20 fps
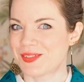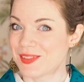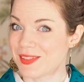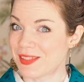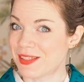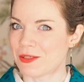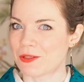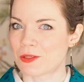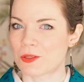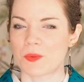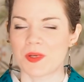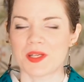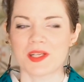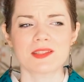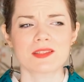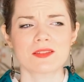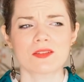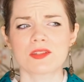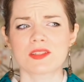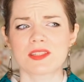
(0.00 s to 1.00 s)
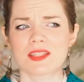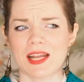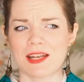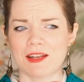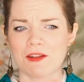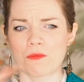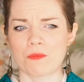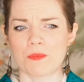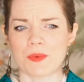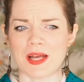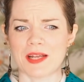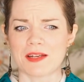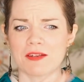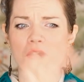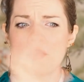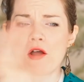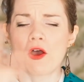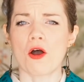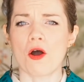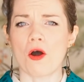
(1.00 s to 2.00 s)
silk, when it's not getting wet
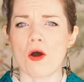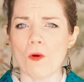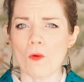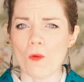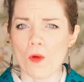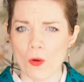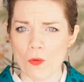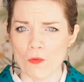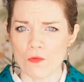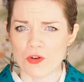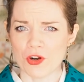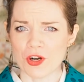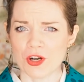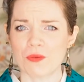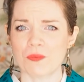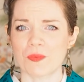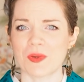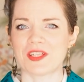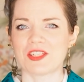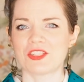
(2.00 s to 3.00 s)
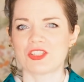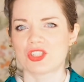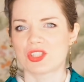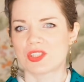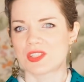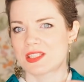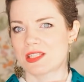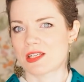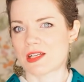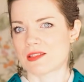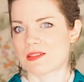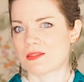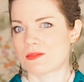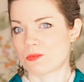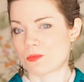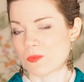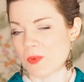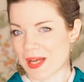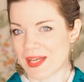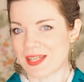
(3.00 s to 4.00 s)
all over, when it just gets
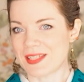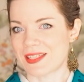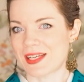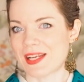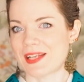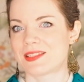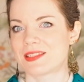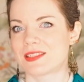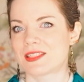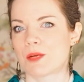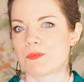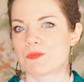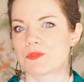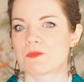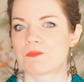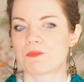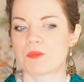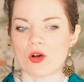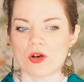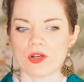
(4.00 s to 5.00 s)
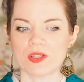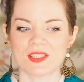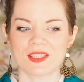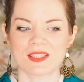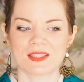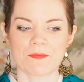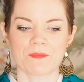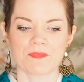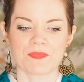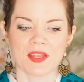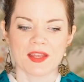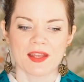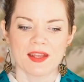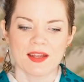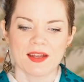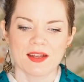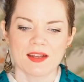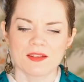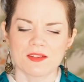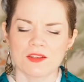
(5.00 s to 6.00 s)
wet at some spots,
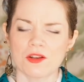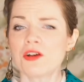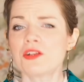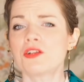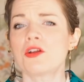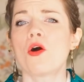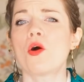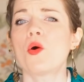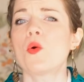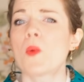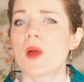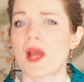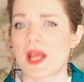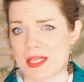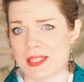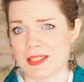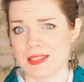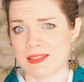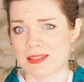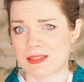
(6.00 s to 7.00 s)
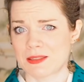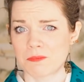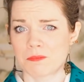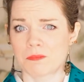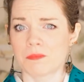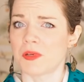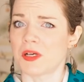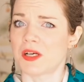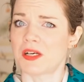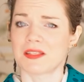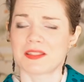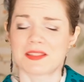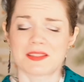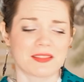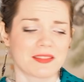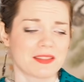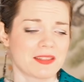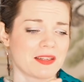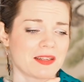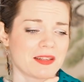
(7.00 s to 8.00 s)
not always,
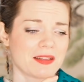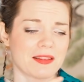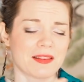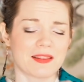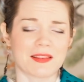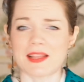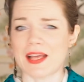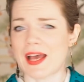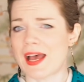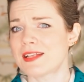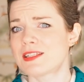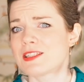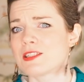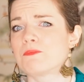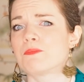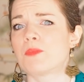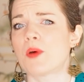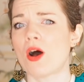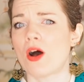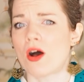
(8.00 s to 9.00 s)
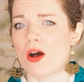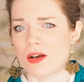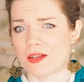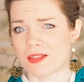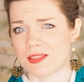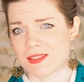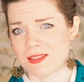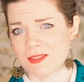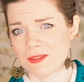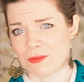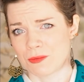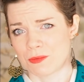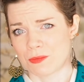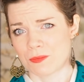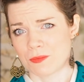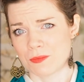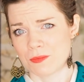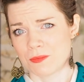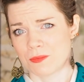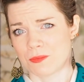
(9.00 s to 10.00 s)
but that spot
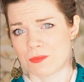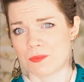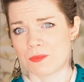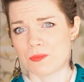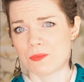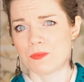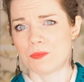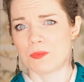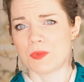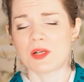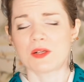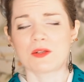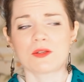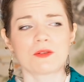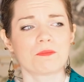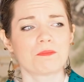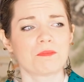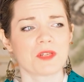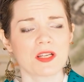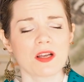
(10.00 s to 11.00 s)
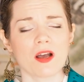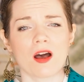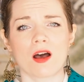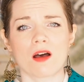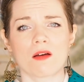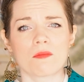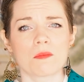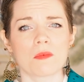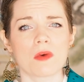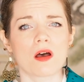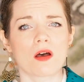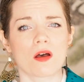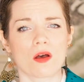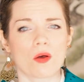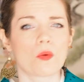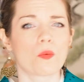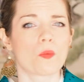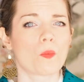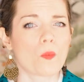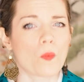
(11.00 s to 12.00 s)
will become
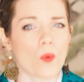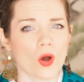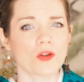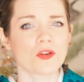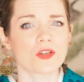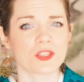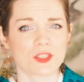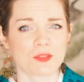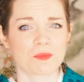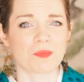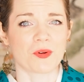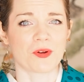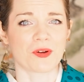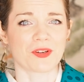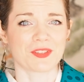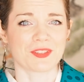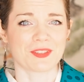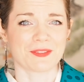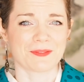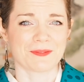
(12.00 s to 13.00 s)
a water spot.